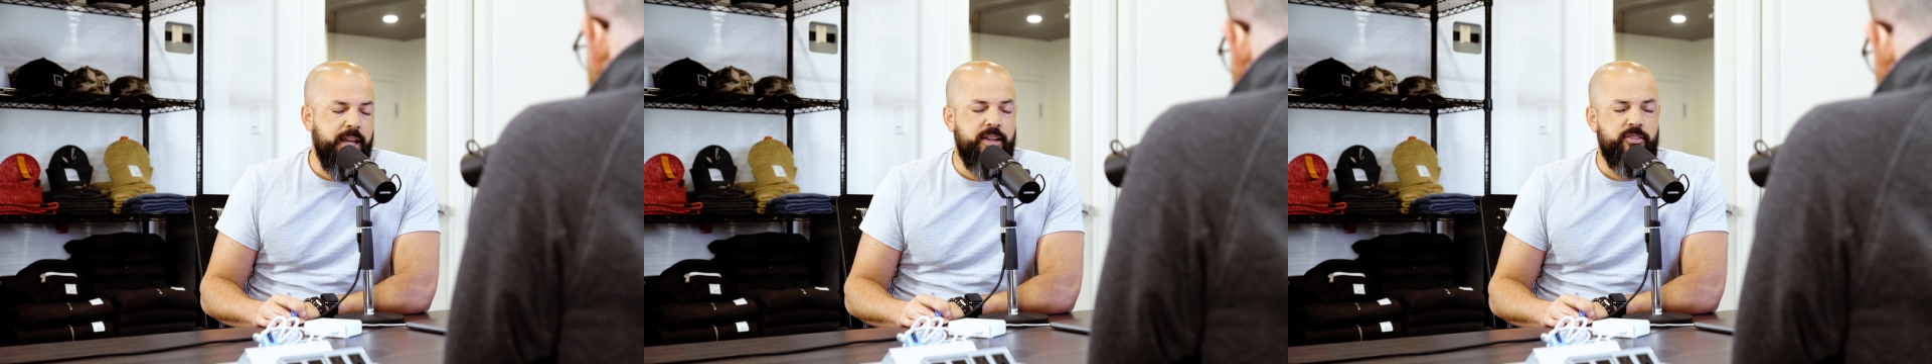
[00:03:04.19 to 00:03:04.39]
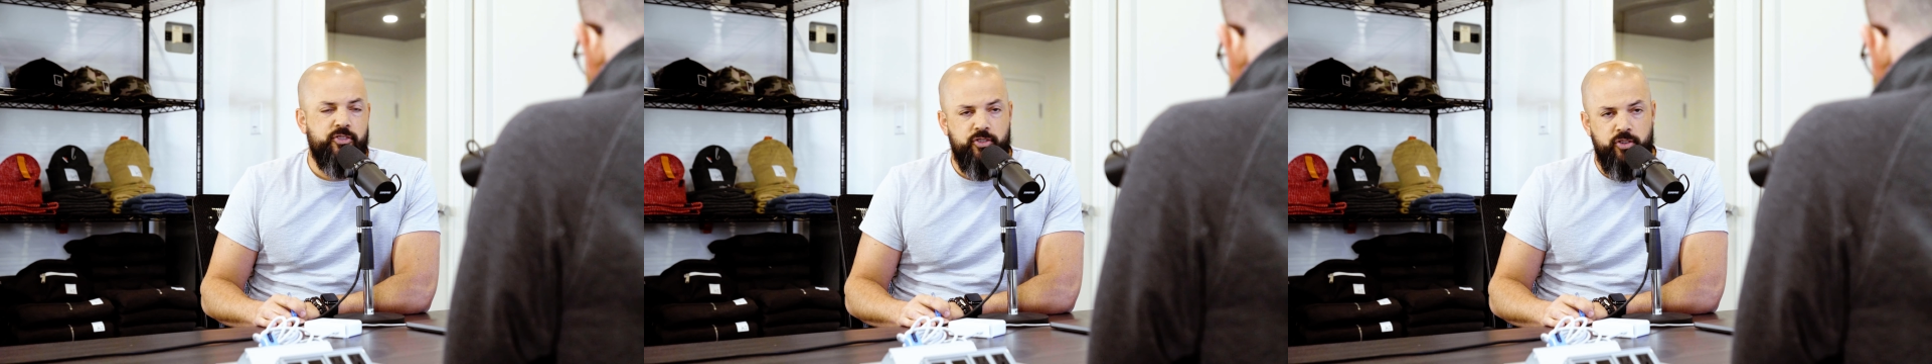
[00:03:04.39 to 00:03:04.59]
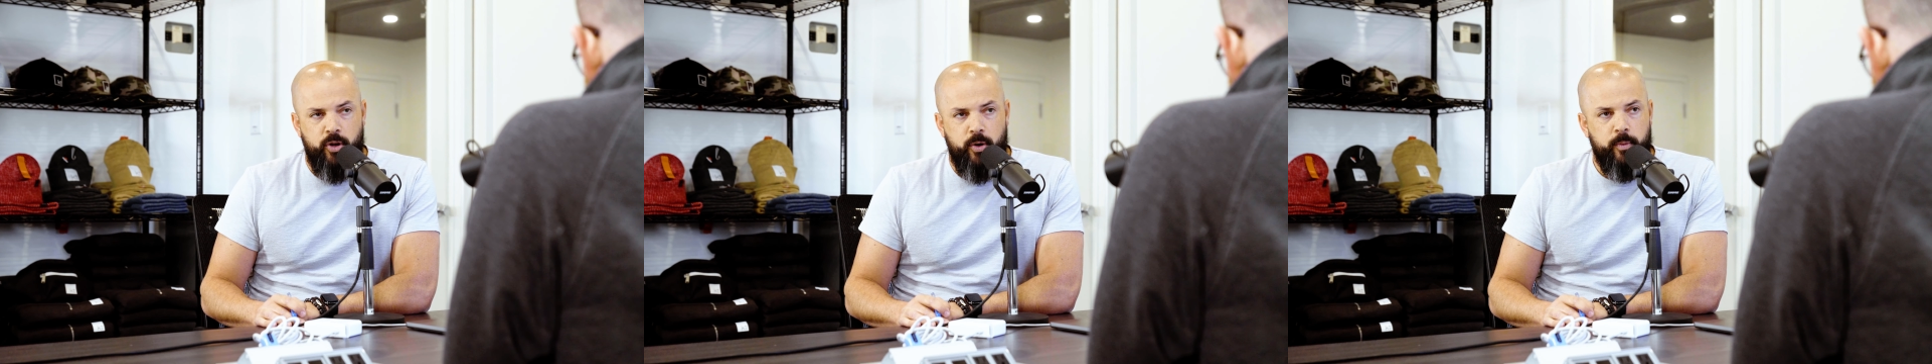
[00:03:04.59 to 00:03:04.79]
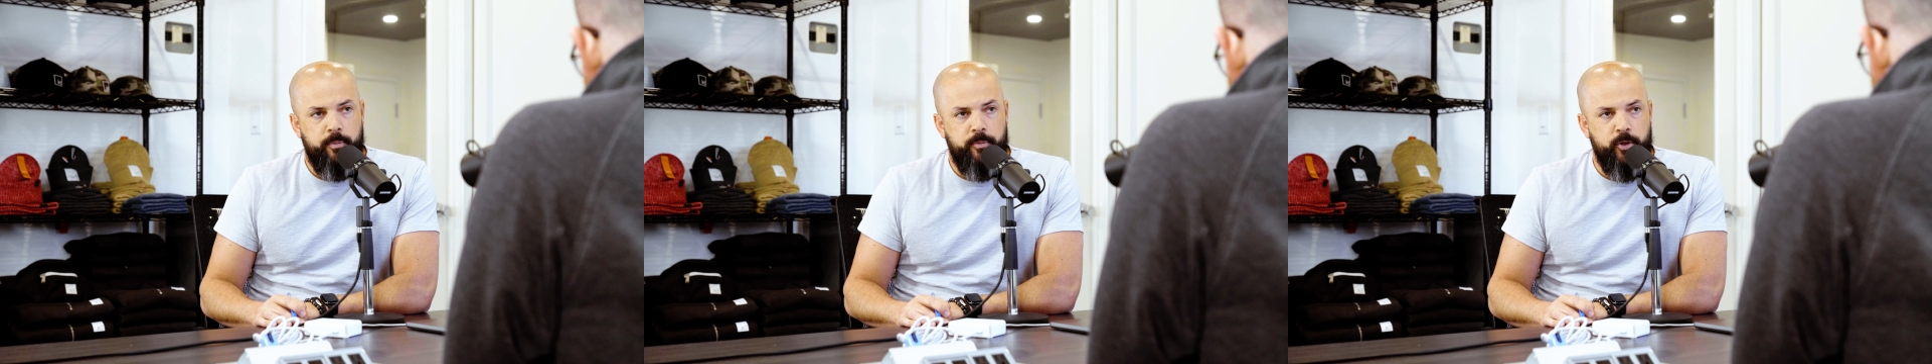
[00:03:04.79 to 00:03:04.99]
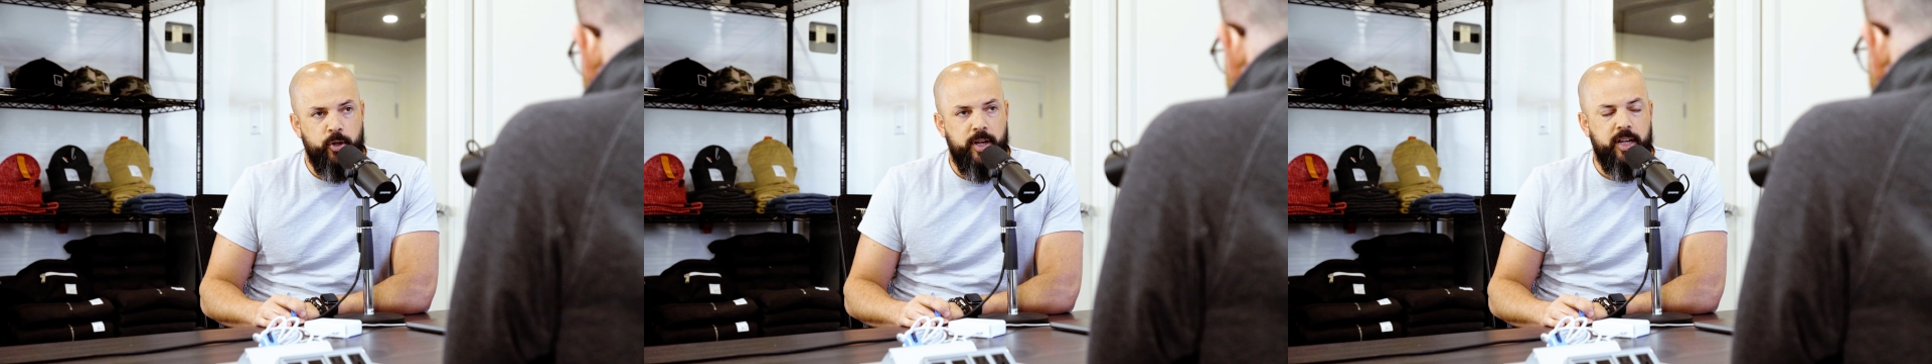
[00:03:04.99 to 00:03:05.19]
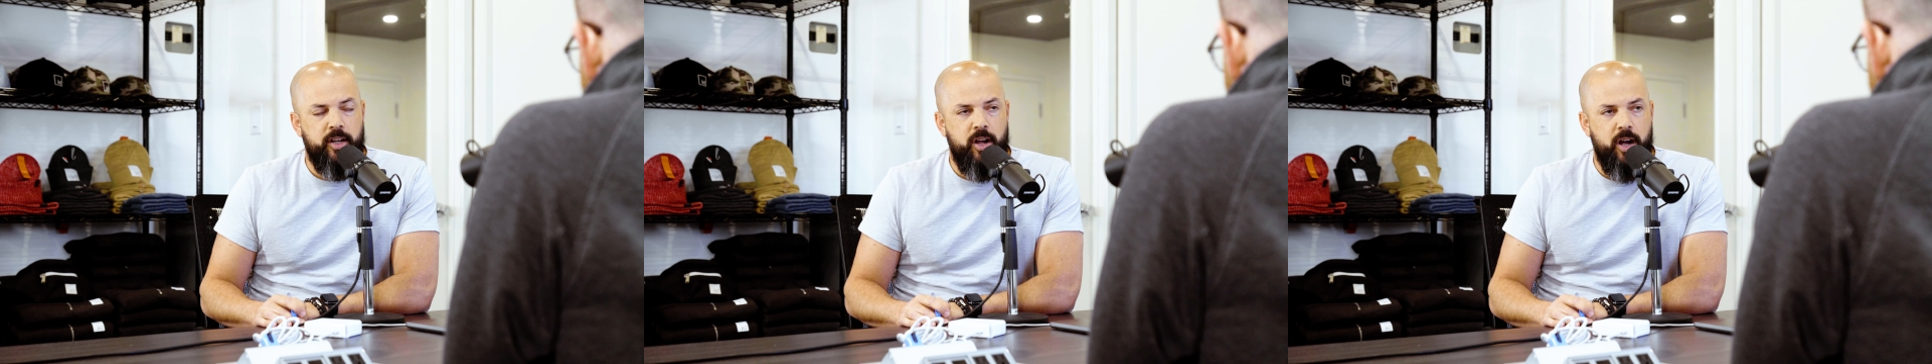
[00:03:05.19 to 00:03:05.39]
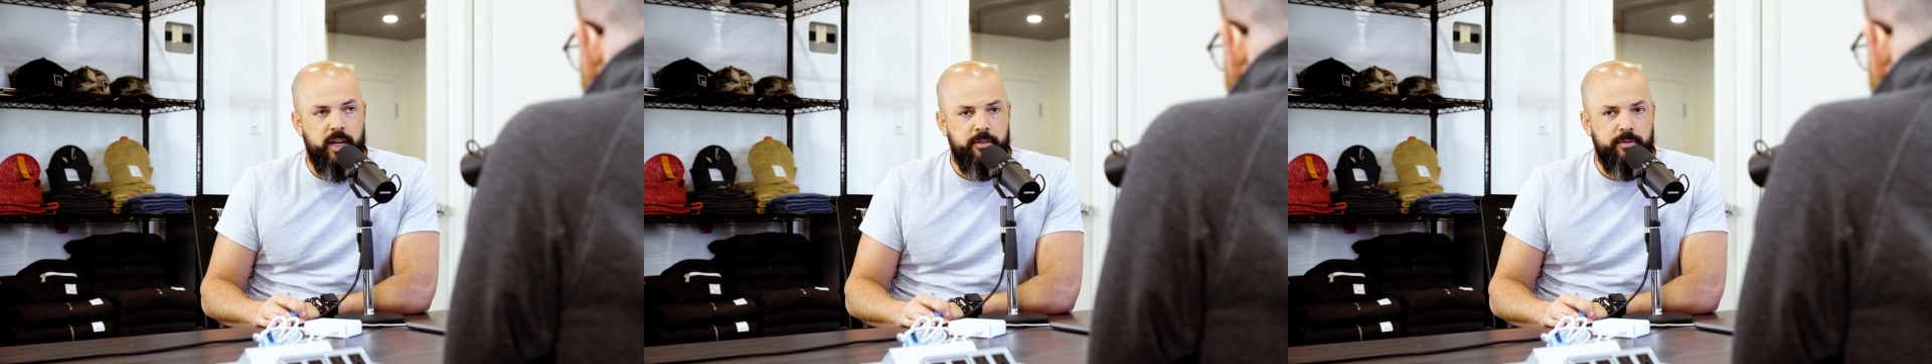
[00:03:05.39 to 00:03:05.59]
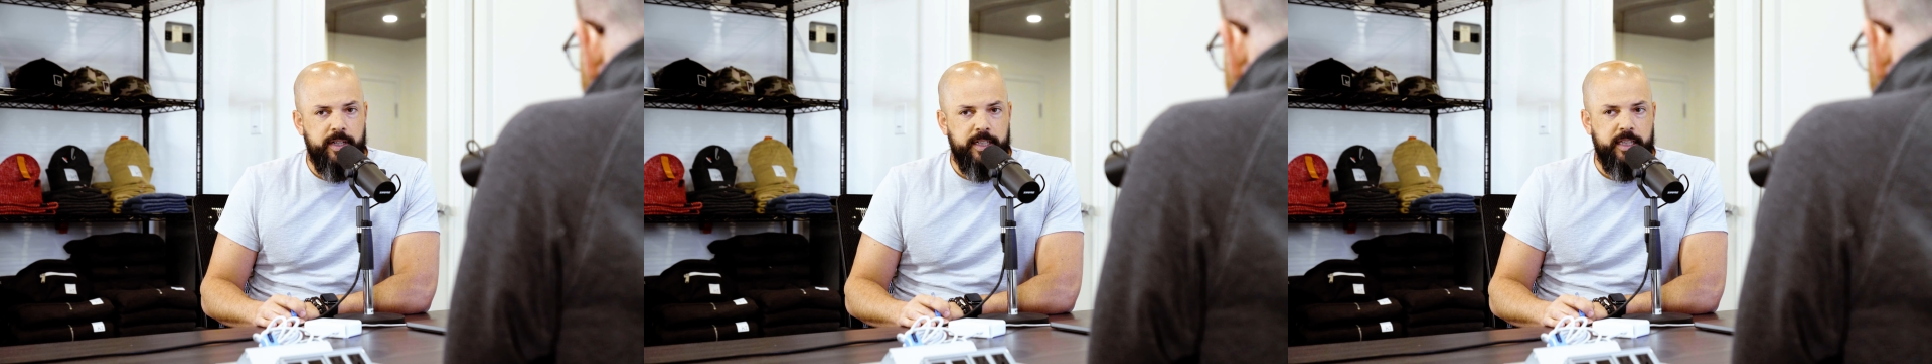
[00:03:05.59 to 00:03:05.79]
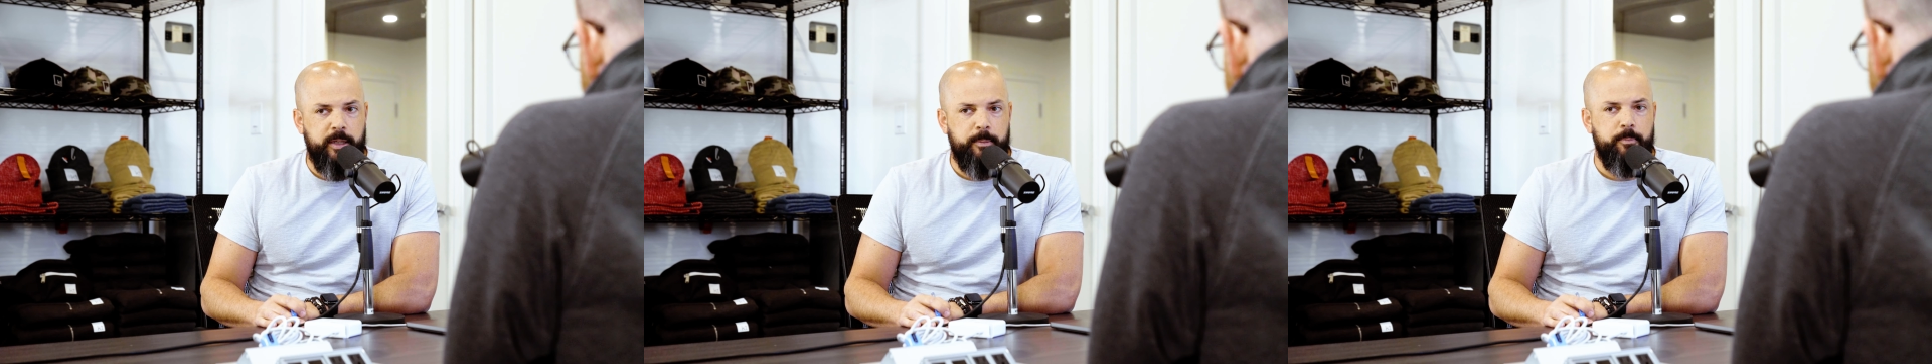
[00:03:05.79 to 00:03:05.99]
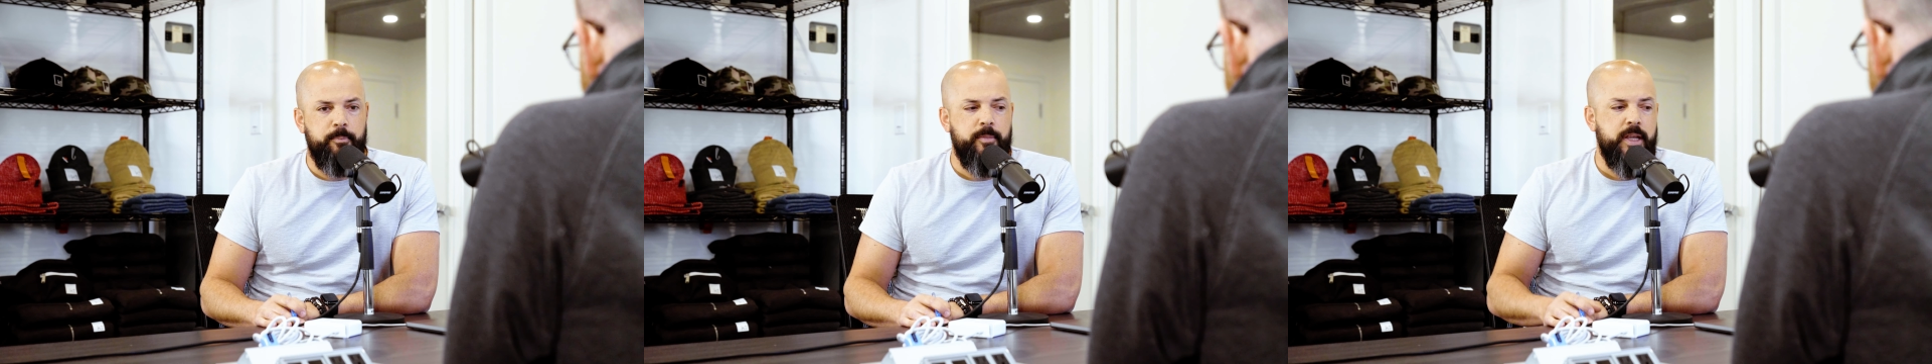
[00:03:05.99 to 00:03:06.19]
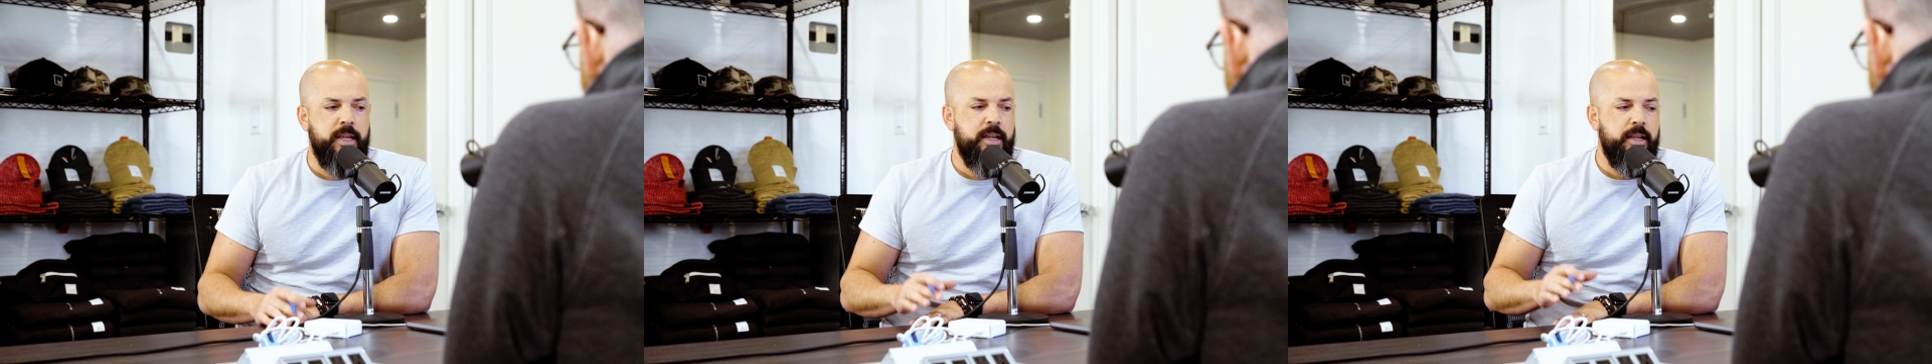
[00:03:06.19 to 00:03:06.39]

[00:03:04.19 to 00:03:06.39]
answer is no. You cannot evict them.